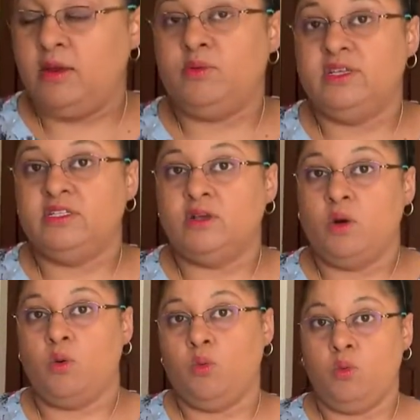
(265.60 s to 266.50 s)
it was
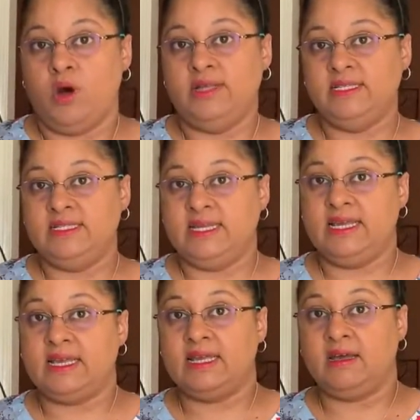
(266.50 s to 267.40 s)
1
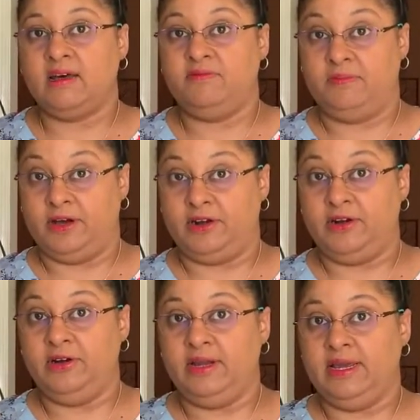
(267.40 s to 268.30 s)
stick of
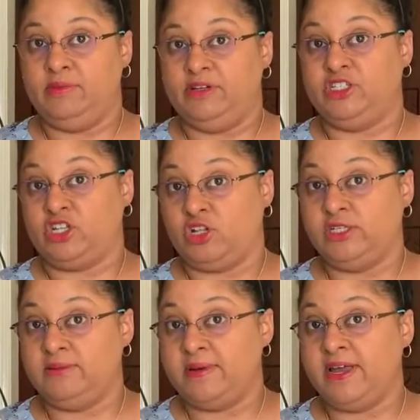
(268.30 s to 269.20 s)
butter. It was
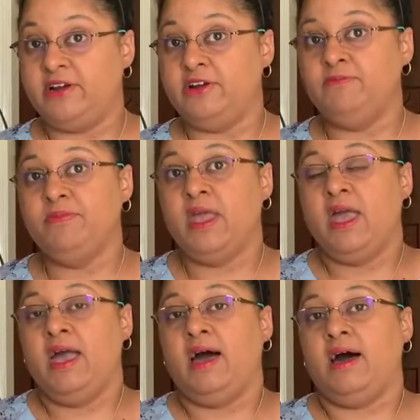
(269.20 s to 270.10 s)
salted butter.
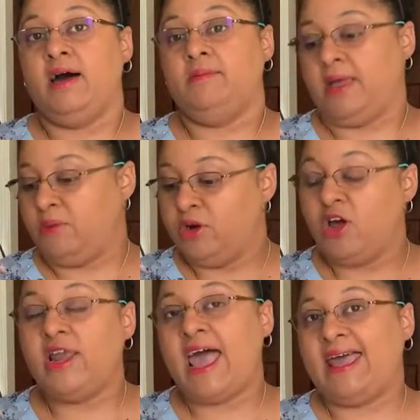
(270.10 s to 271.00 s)
And we're
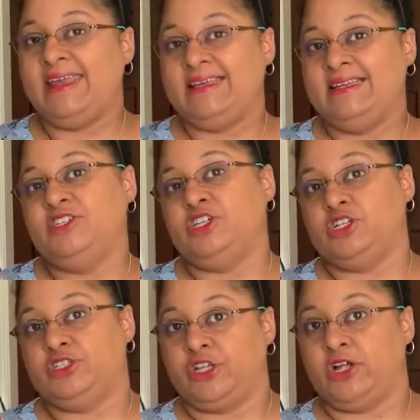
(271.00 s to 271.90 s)
not adding
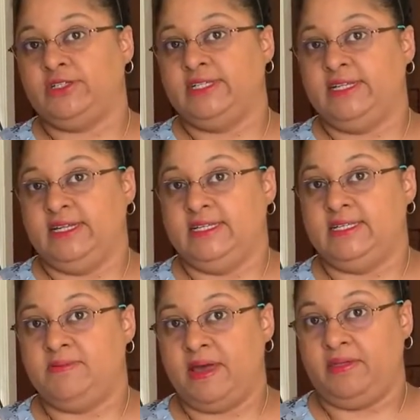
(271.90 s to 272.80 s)
additional salt to
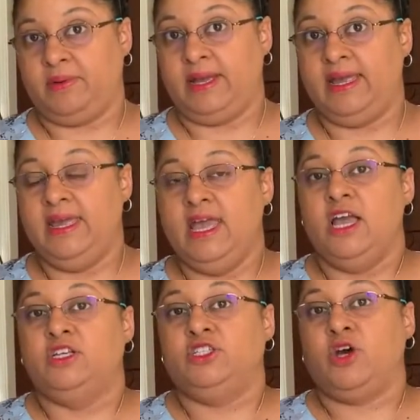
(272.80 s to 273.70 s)
this, by the way.
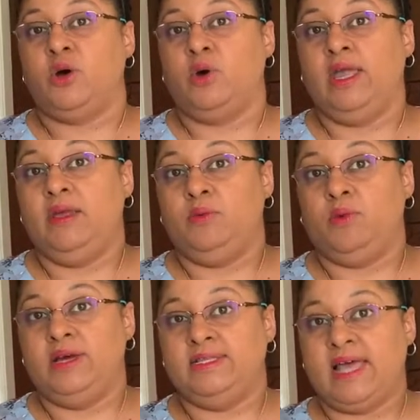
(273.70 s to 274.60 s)
So it
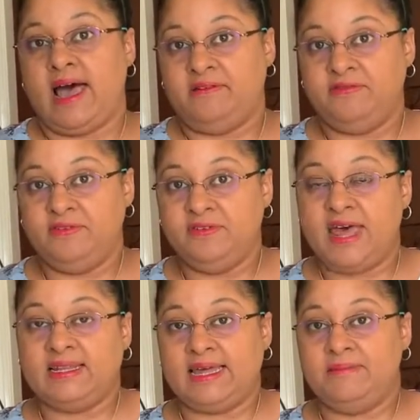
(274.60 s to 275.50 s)
was half of
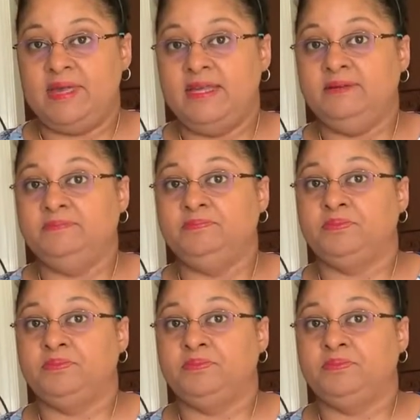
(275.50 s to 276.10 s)
that lemon,